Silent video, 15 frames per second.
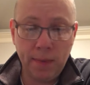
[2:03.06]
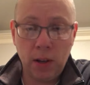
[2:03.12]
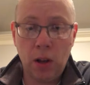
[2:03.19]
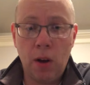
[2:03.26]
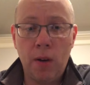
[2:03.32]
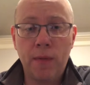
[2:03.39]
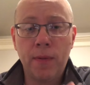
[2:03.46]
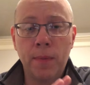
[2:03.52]
the
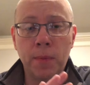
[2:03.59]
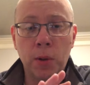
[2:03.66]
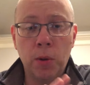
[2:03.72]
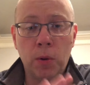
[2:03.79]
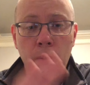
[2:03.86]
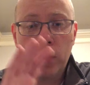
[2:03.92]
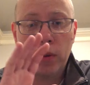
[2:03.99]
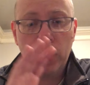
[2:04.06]
law from the
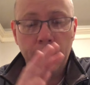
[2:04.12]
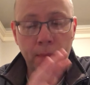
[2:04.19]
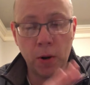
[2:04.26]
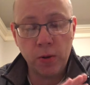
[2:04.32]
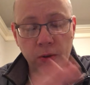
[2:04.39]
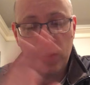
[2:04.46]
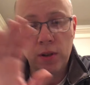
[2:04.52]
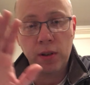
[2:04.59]
Lord that
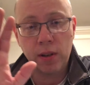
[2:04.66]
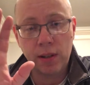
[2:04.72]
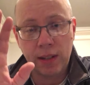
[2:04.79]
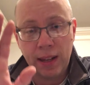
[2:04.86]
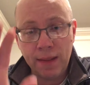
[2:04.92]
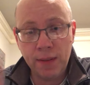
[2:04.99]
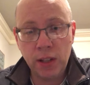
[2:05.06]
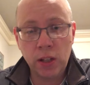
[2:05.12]
Moses is
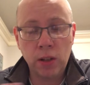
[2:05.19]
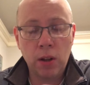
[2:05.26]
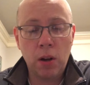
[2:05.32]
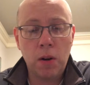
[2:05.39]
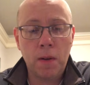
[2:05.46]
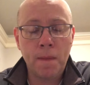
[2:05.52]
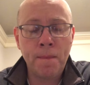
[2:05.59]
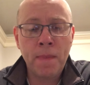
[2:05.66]
giving the
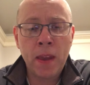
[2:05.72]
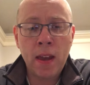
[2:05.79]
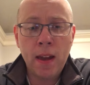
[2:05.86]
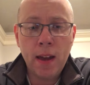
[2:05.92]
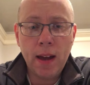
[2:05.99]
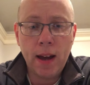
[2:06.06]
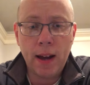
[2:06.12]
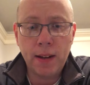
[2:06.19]
law
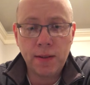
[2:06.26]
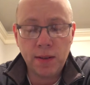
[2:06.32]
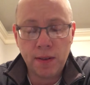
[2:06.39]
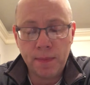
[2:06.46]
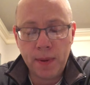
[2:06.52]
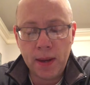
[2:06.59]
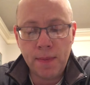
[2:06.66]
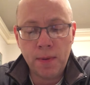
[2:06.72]
uh, to the
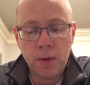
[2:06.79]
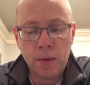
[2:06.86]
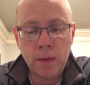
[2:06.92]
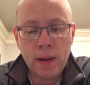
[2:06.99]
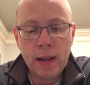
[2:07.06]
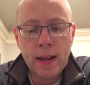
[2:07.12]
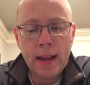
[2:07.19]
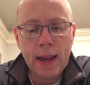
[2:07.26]
people.
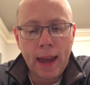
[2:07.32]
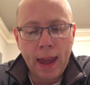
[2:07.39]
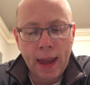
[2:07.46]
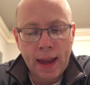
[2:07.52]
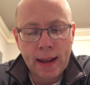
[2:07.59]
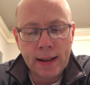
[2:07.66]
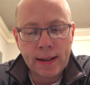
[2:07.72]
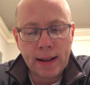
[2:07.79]

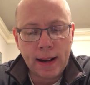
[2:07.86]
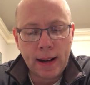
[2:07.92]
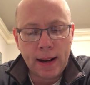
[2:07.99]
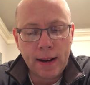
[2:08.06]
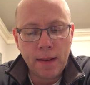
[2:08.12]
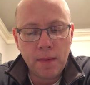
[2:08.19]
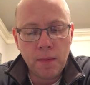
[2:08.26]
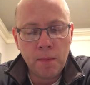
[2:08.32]
And
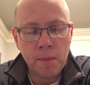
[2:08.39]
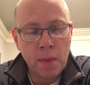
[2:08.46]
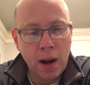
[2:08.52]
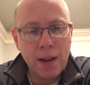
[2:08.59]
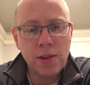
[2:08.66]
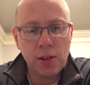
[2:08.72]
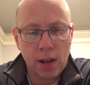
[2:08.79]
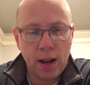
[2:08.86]
uh,
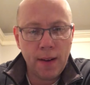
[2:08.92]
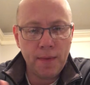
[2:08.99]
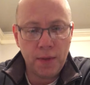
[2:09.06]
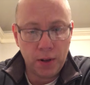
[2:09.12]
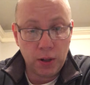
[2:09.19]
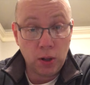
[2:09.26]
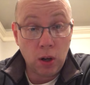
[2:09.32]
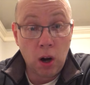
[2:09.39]
much of
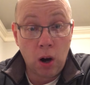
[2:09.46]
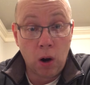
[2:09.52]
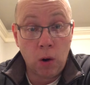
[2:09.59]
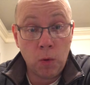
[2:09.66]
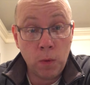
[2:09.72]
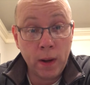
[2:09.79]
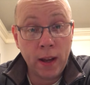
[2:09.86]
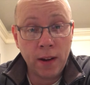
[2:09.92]
the law,
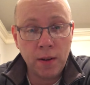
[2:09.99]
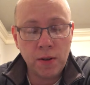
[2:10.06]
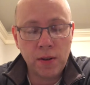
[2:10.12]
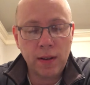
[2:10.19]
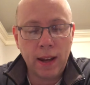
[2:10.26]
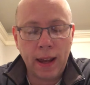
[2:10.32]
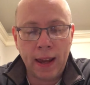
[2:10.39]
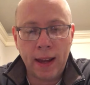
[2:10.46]
we
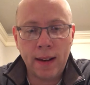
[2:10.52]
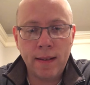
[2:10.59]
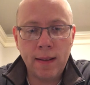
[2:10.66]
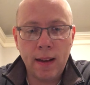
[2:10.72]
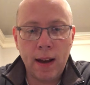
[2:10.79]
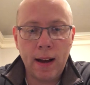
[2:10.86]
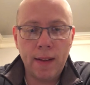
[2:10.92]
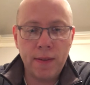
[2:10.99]
understand,
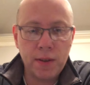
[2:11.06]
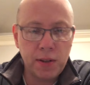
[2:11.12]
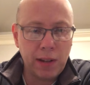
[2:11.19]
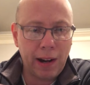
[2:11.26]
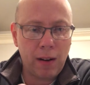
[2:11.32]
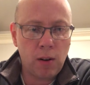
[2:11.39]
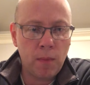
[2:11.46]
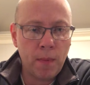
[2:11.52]
uh, the
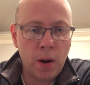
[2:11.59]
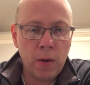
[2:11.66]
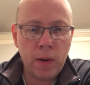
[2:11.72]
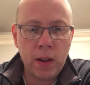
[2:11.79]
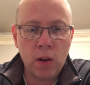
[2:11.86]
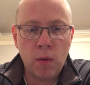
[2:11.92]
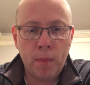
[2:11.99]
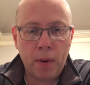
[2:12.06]

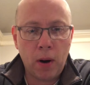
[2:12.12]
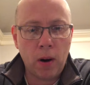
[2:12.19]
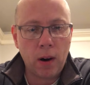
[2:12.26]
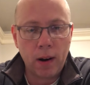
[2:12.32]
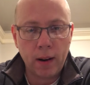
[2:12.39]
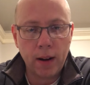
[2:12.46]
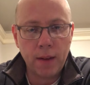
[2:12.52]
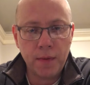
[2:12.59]
ceremonial
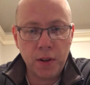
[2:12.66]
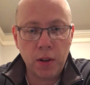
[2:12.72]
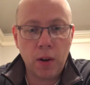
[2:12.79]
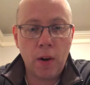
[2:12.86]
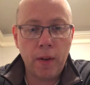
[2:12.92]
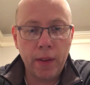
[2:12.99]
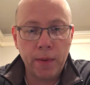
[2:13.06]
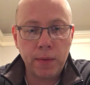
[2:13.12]
part of the
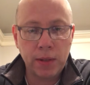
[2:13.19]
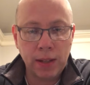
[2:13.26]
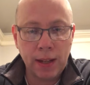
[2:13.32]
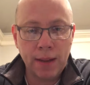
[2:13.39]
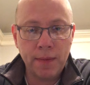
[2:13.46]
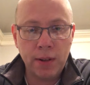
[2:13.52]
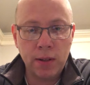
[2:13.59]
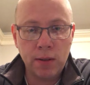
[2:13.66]
law that was
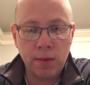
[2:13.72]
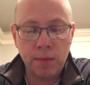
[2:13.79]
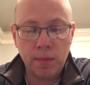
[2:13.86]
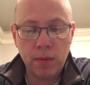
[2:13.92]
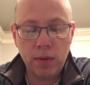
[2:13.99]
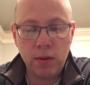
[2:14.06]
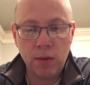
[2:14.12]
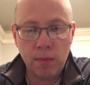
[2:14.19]
given to,
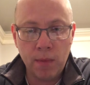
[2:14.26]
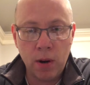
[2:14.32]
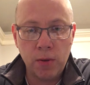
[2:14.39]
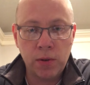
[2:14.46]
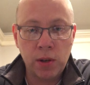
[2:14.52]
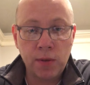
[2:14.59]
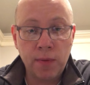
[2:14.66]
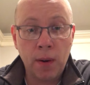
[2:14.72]
to
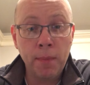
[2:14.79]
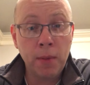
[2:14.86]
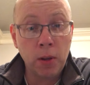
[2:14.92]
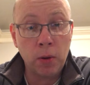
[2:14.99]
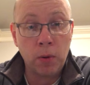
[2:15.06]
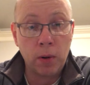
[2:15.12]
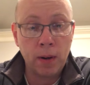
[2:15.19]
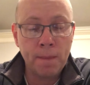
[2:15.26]
Moses from the
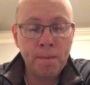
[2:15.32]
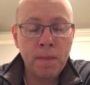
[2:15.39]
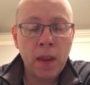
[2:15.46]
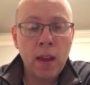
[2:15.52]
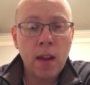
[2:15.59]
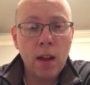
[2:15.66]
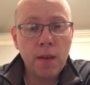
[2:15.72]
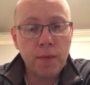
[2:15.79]
Lord
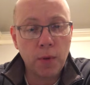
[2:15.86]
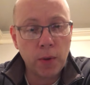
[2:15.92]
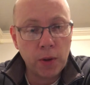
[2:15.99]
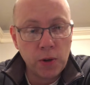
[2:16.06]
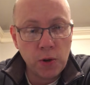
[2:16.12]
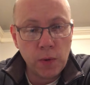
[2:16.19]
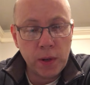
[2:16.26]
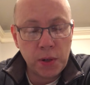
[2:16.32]
for the
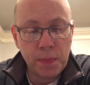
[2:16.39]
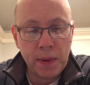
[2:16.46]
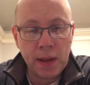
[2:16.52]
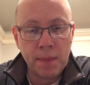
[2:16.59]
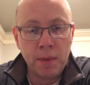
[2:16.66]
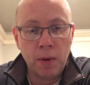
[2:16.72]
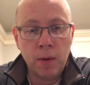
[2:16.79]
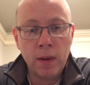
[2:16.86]
Jewish
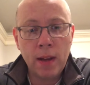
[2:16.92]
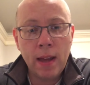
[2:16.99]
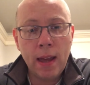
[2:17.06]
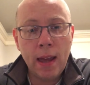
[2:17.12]
people,